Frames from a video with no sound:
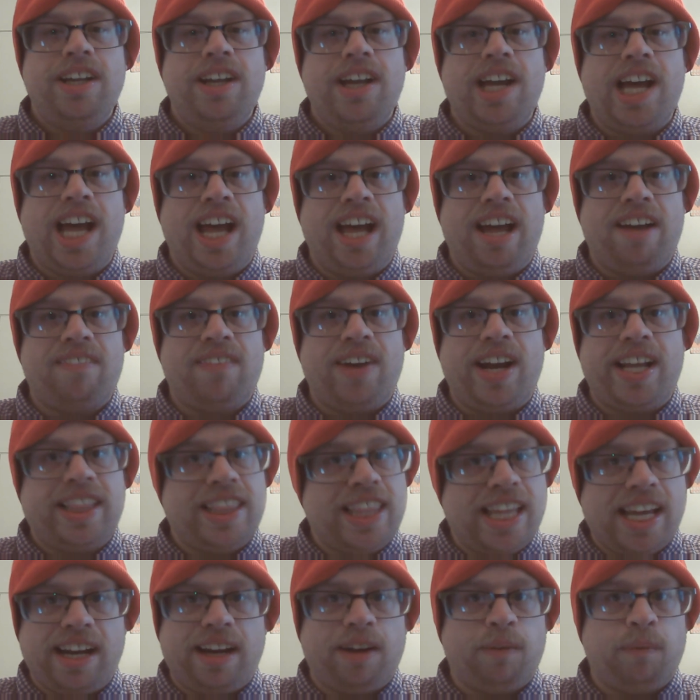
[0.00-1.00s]
right
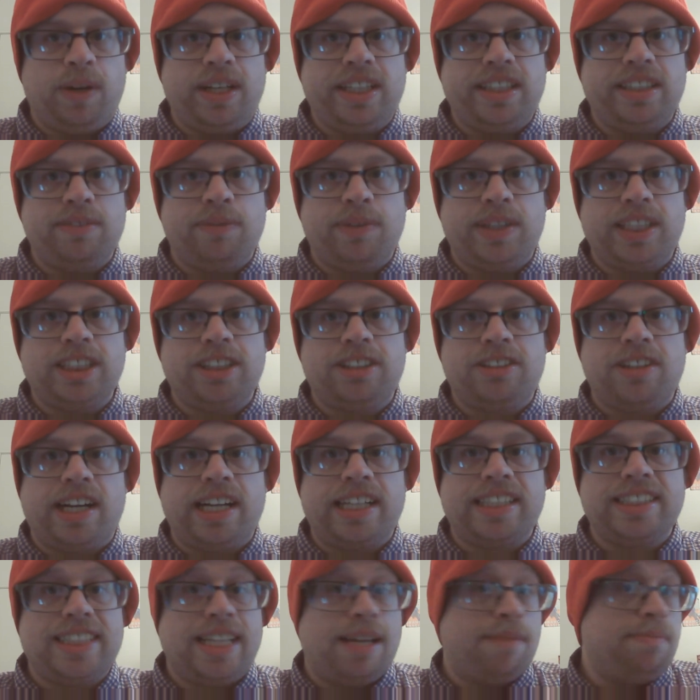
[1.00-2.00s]
there what he's
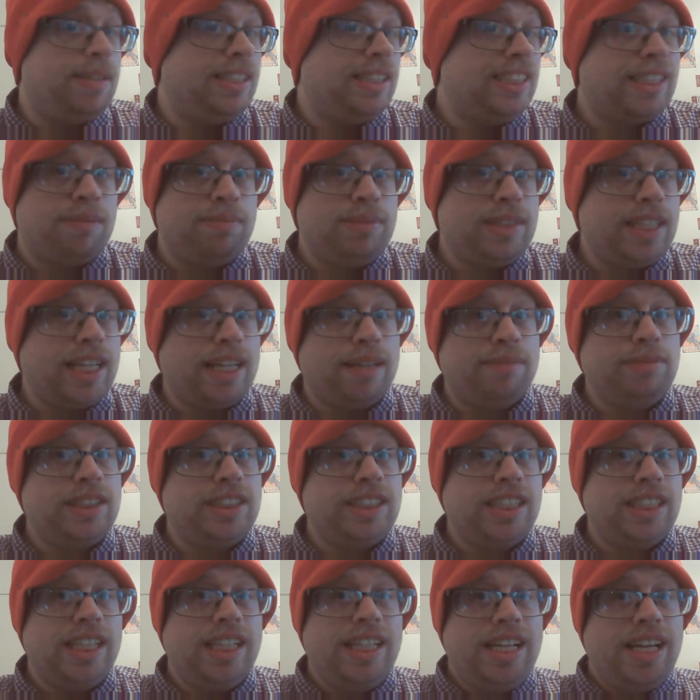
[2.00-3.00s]
trying to say. But
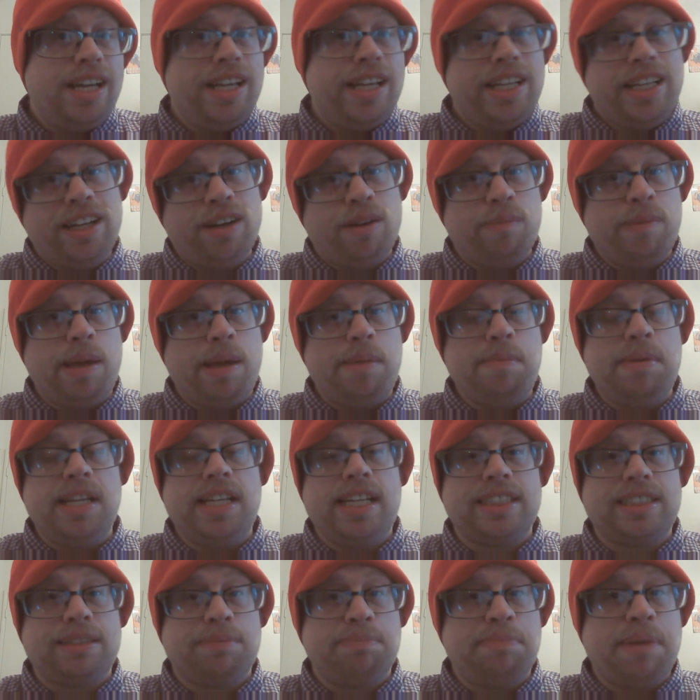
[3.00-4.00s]
sometimes, you know, maybe it
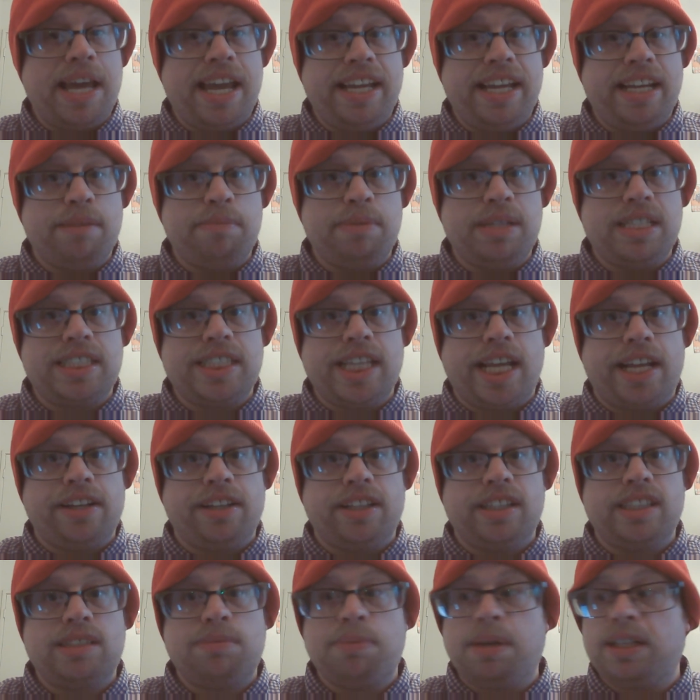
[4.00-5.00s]
doesn't pay to be
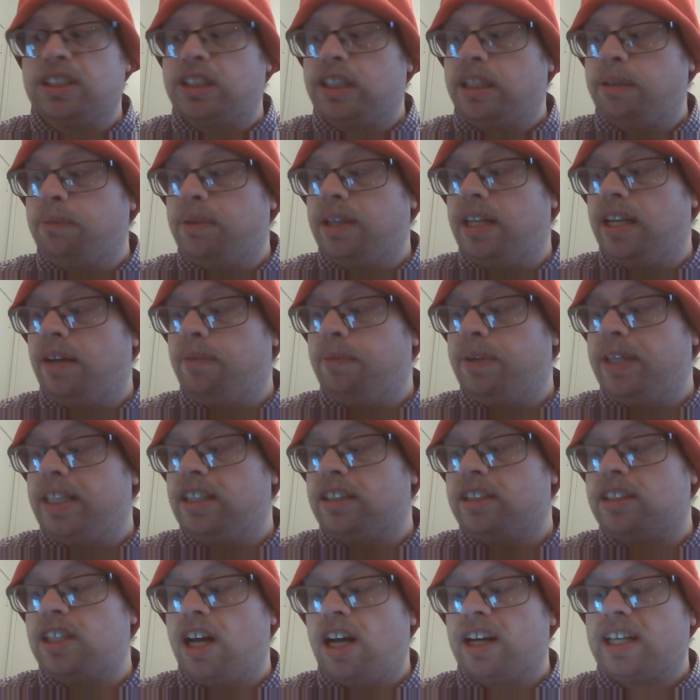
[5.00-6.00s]
subtle, especially when
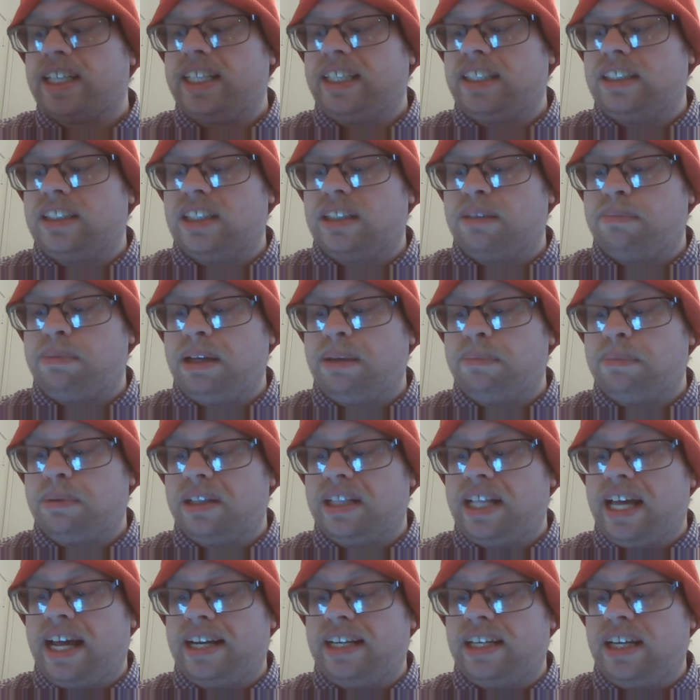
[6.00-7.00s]
you're talking to the people
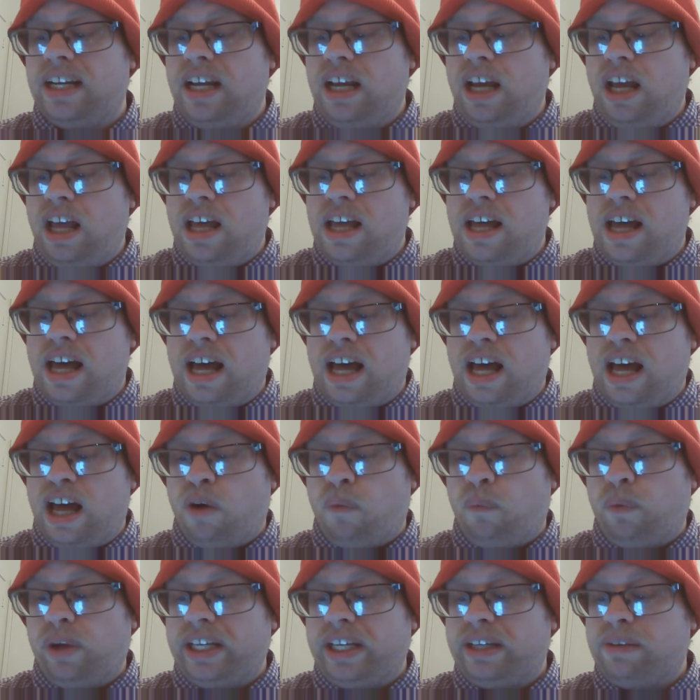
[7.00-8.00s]
that
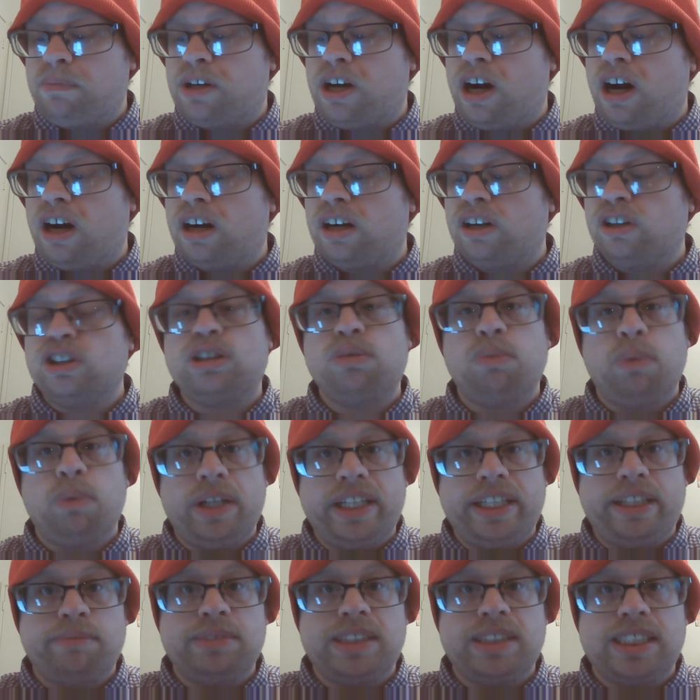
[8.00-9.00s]
William Carlos
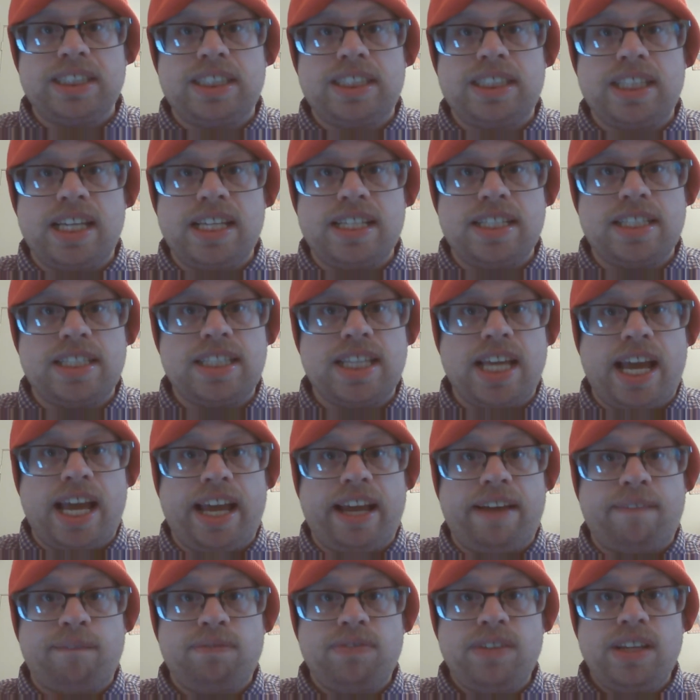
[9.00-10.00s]
Williams is
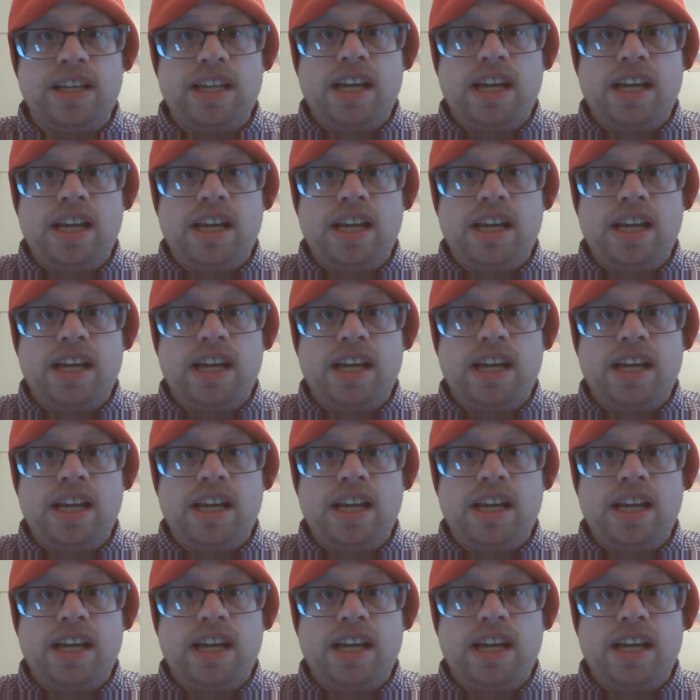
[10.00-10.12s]
saying.